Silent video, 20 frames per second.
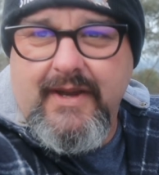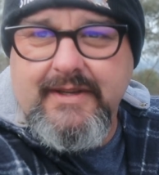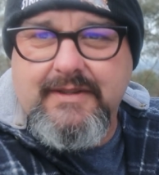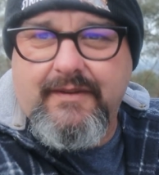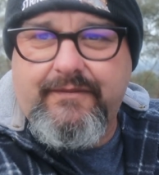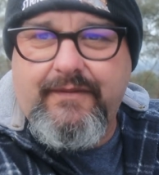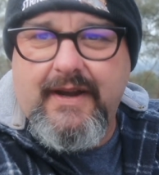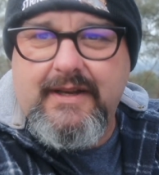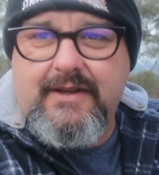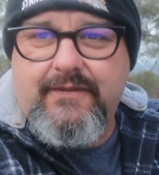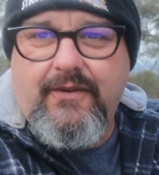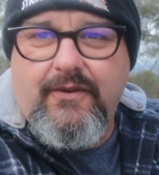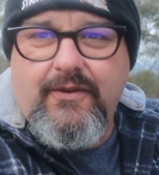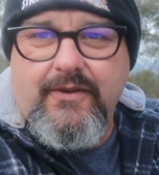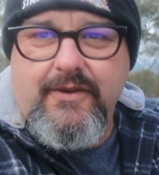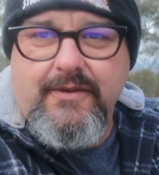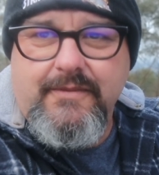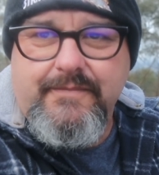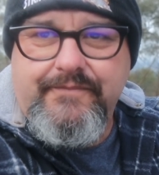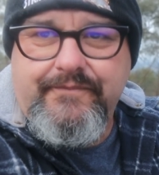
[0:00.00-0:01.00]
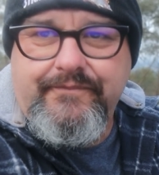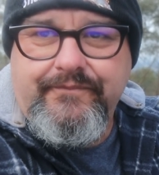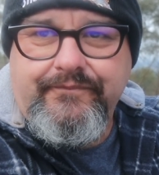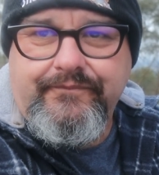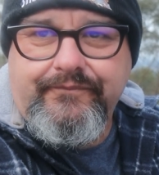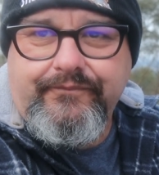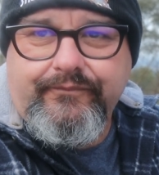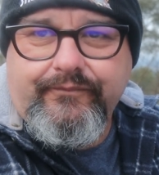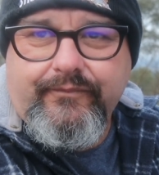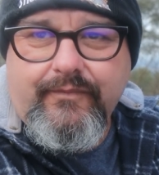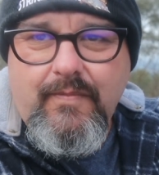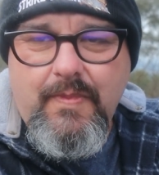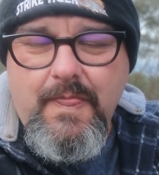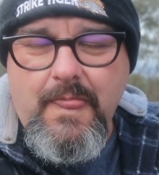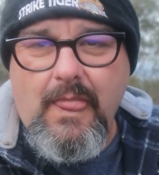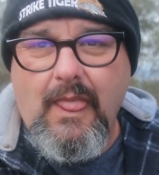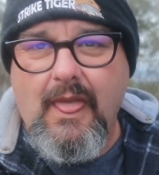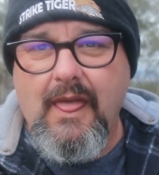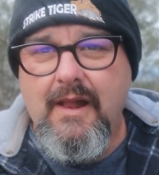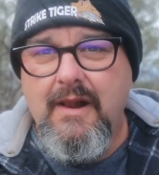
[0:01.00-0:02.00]
Here's a fact for you.
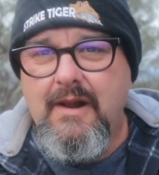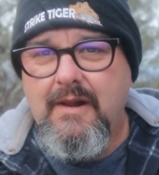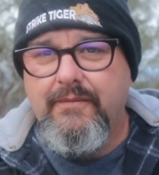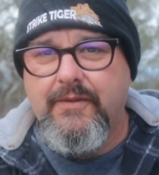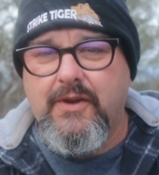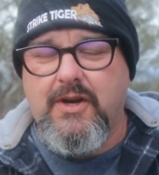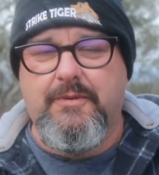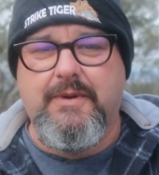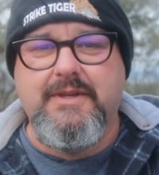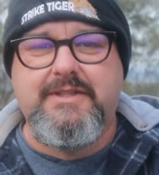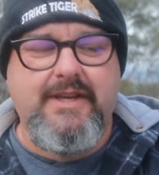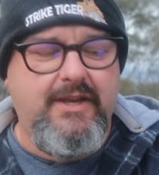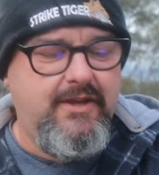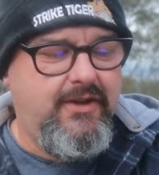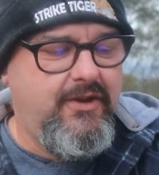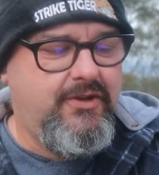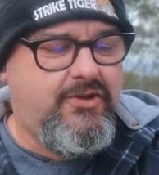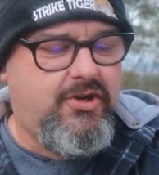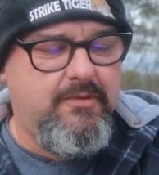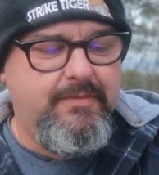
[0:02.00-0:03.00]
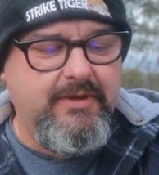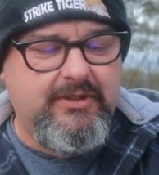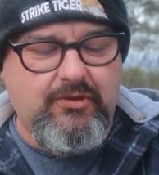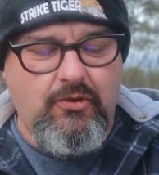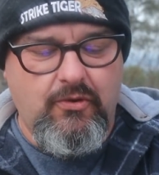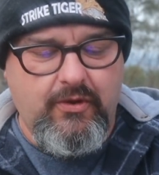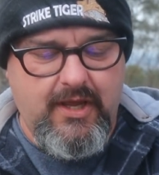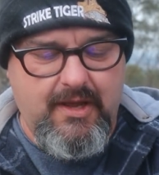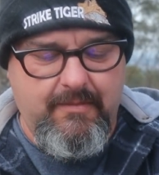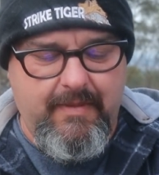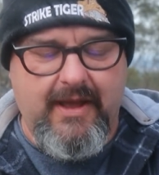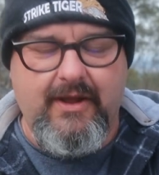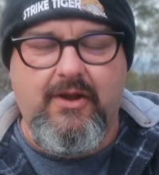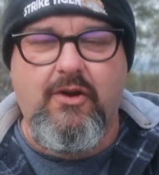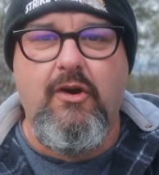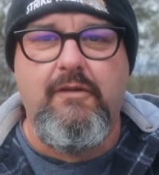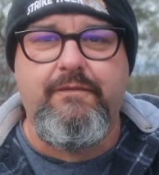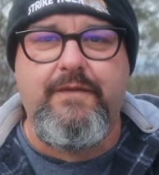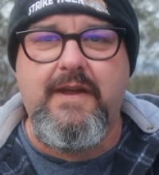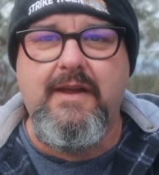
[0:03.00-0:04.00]
You always see YouTubers talking
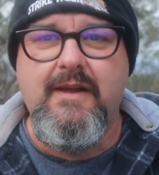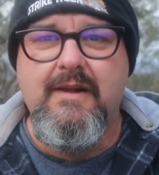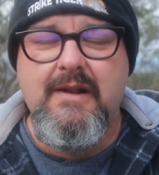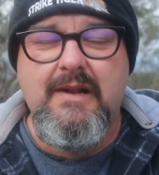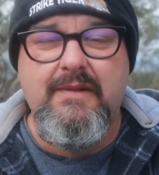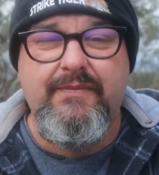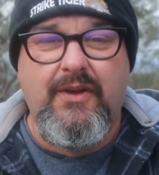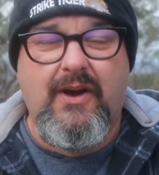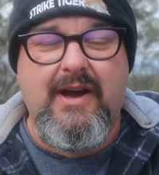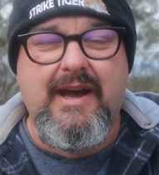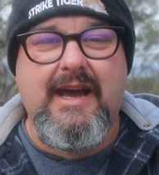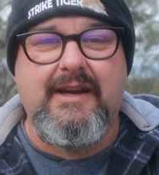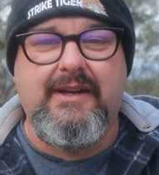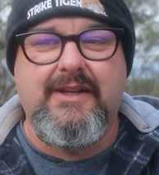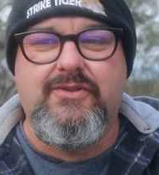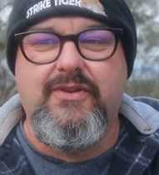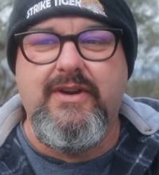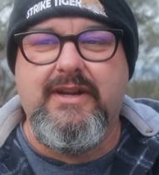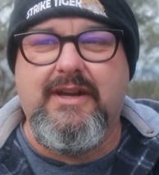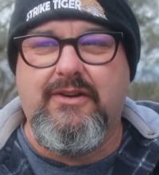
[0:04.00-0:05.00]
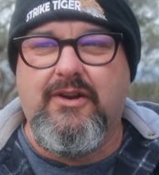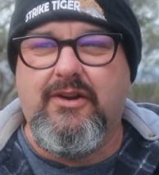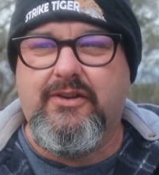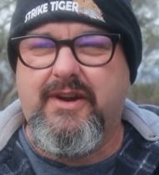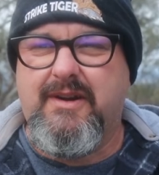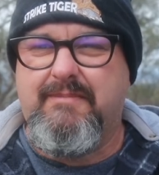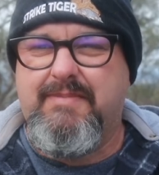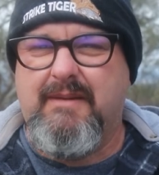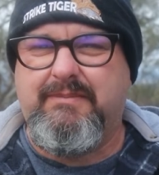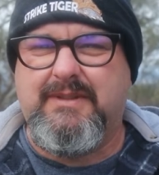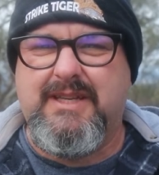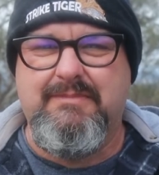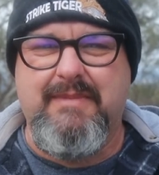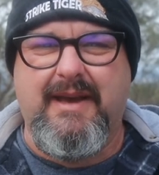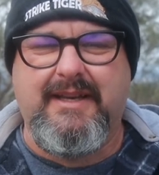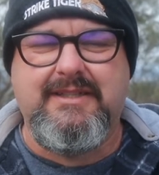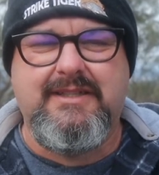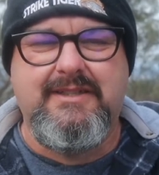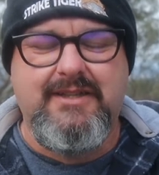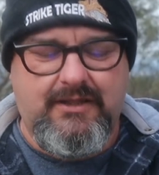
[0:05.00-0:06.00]
about coffee. I hardly drink it. I'll drink Pepsi
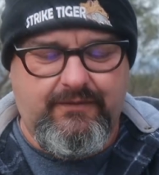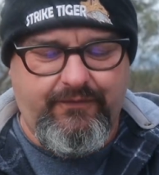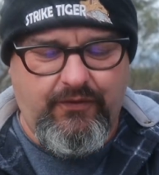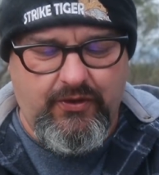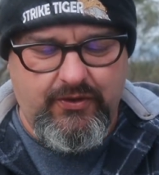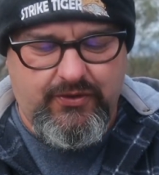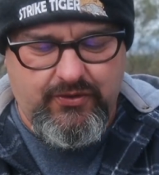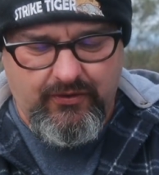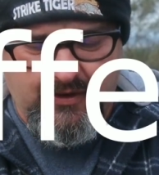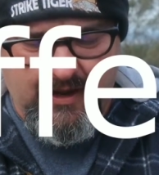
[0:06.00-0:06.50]
Max because it's full